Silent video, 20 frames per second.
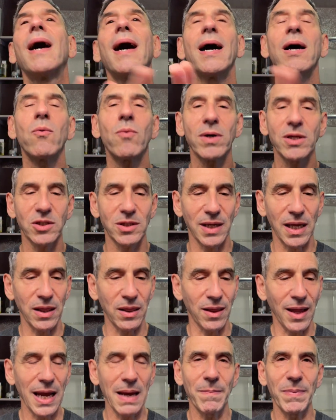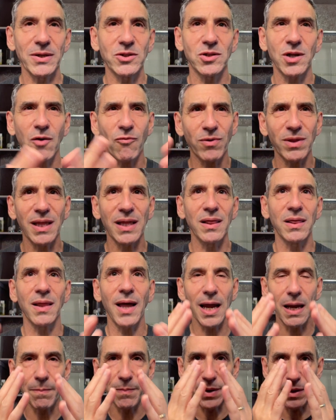I want to say light, but it's not really
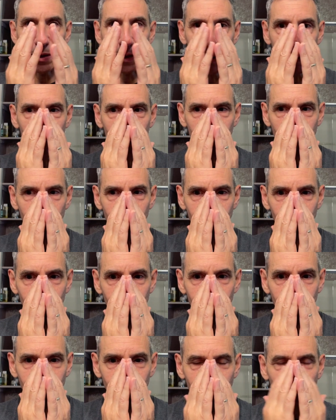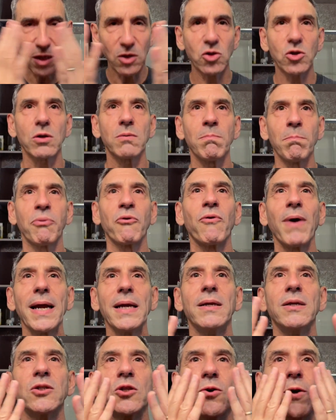light, but got a certain
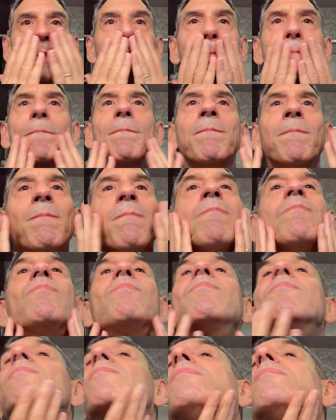brightness to it. Mm.